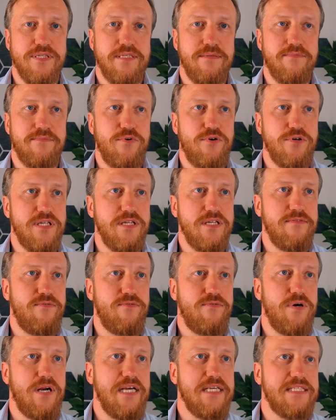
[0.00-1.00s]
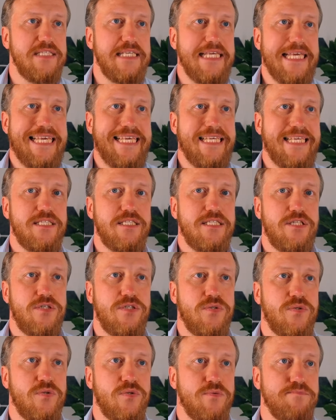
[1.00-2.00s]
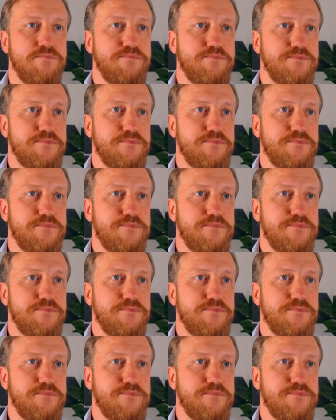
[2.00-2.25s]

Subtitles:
important for us is to